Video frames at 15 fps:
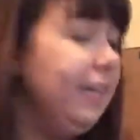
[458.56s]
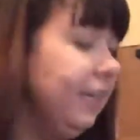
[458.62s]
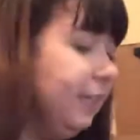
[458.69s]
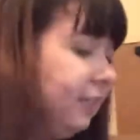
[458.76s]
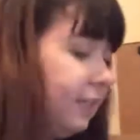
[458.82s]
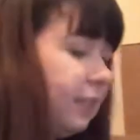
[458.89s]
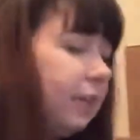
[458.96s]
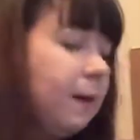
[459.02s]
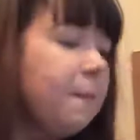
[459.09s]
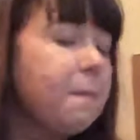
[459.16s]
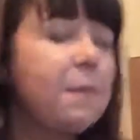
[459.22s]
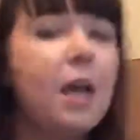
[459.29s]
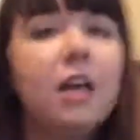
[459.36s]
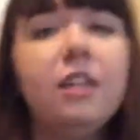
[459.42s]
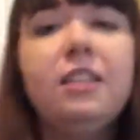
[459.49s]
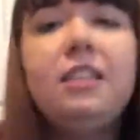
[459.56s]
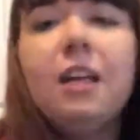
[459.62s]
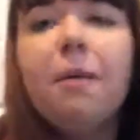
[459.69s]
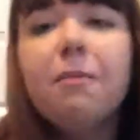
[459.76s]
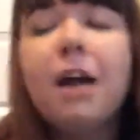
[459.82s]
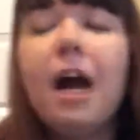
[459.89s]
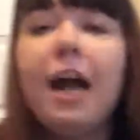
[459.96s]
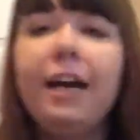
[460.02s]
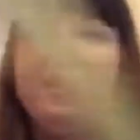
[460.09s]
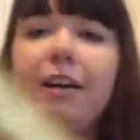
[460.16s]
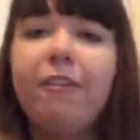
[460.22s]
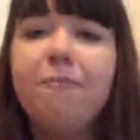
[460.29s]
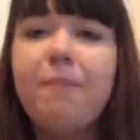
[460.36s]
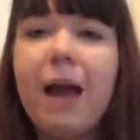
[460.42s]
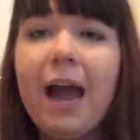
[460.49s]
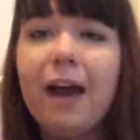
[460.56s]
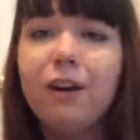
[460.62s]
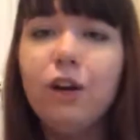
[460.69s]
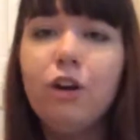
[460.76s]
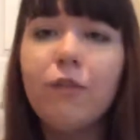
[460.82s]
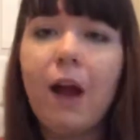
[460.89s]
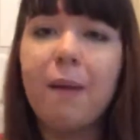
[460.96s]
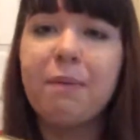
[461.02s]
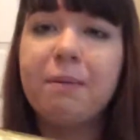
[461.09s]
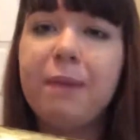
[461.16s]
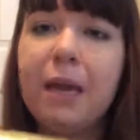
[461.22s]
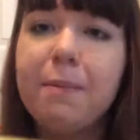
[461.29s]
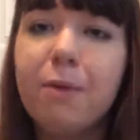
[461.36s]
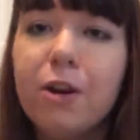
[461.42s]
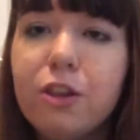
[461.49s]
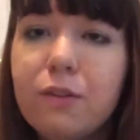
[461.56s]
is some kind of patterned wrapping paper.